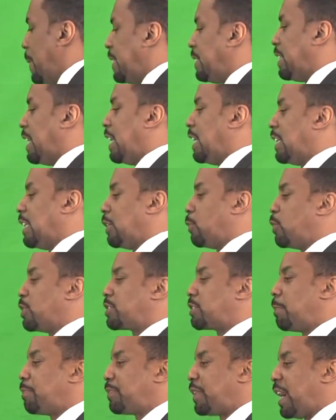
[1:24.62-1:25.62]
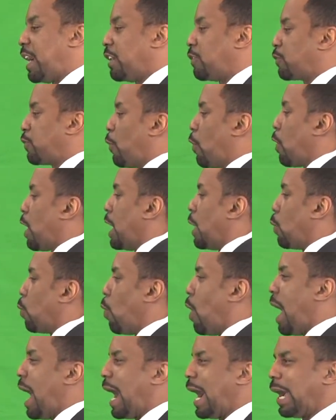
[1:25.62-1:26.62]
been dealing with some things for a
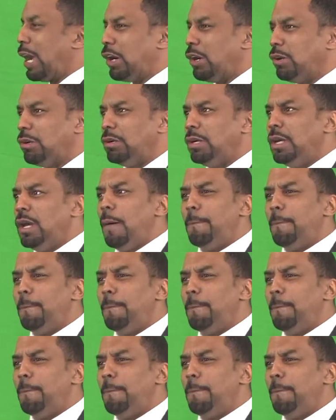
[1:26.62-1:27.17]
while,